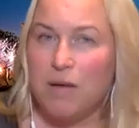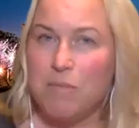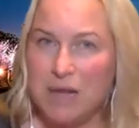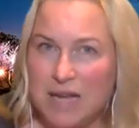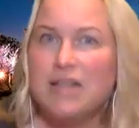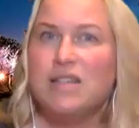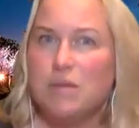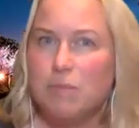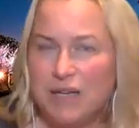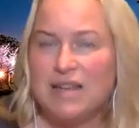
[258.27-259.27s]
begins
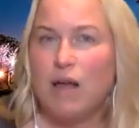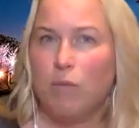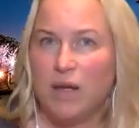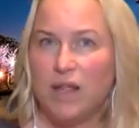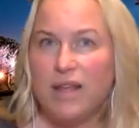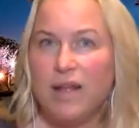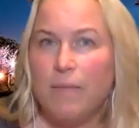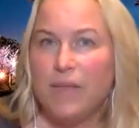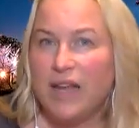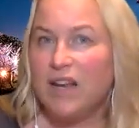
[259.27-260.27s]
to be dealt with,
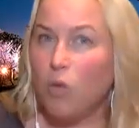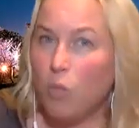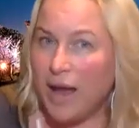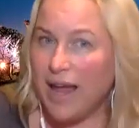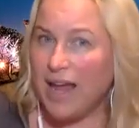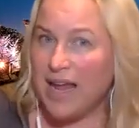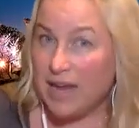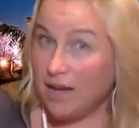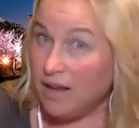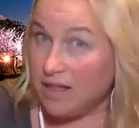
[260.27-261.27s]
and in a
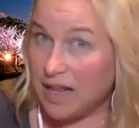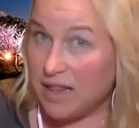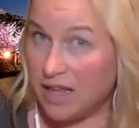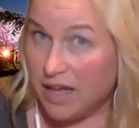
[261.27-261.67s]
way that